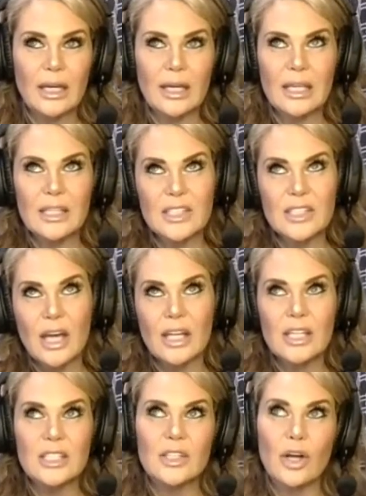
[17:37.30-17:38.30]

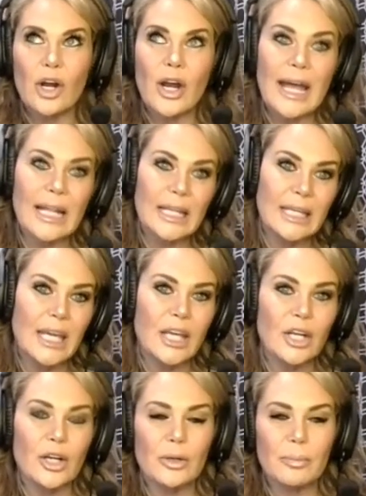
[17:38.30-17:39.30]
exotics are
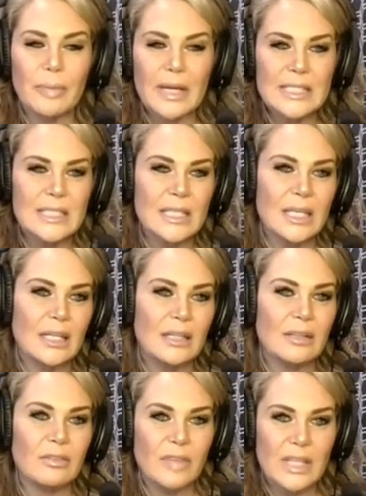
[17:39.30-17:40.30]
alligator,
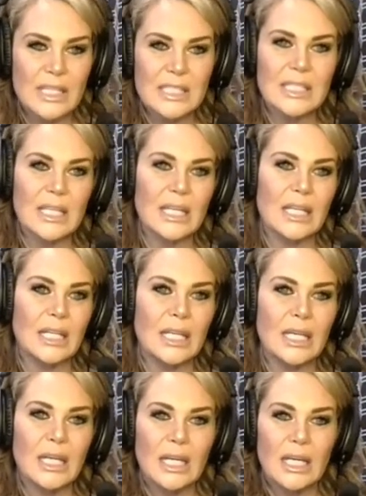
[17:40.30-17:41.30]
bison,
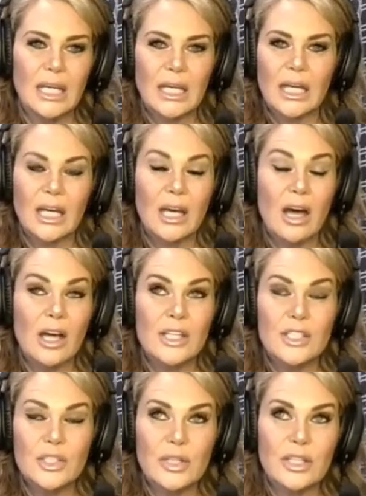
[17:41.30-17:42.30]
venison,
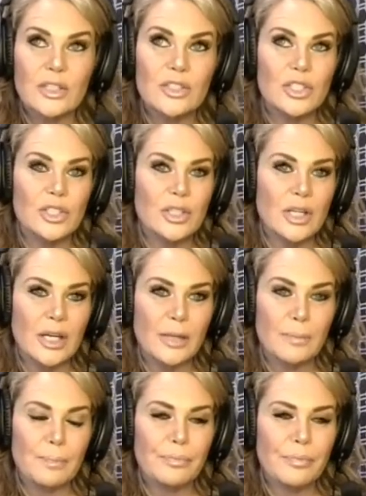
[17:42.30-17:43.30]
ostrich.
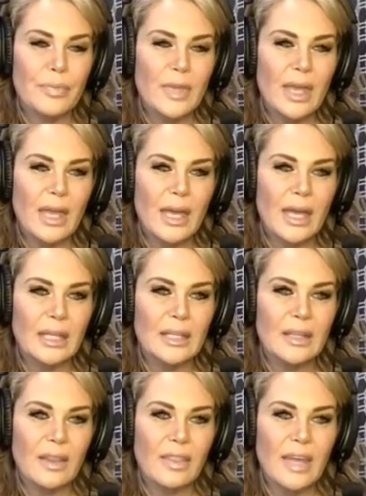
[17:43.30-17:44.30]

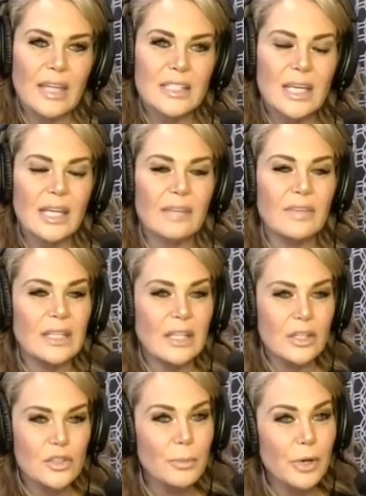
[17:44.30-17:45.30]
And that's kind of a
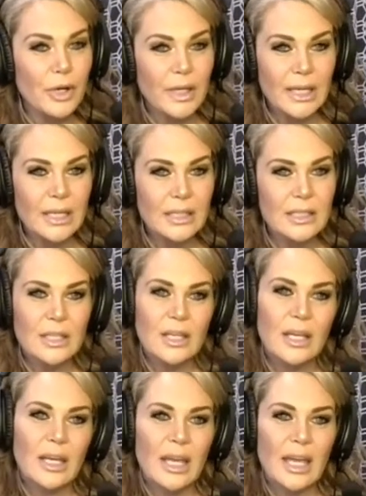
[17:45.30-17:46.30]
niche market.
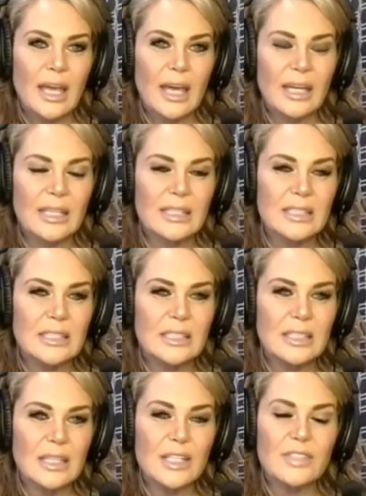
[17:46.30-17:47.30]
And
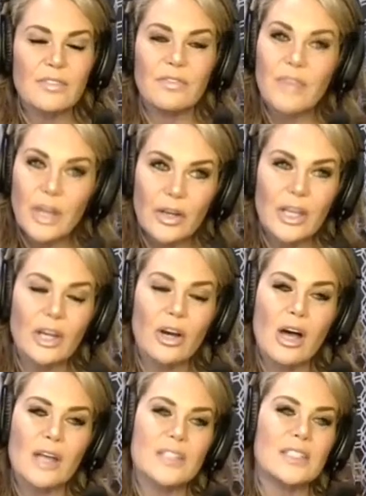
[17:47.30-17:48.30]
it's very
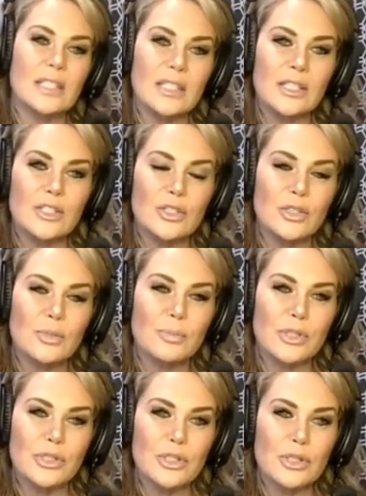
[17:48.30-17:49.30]
costly to
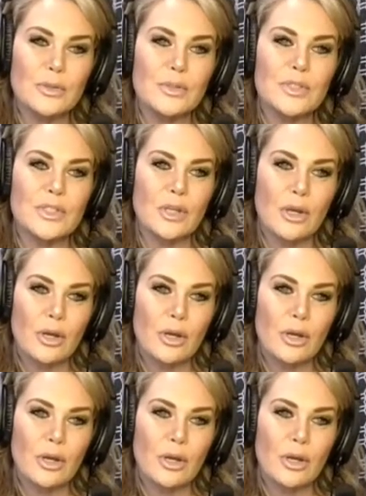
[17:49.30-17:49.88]
produce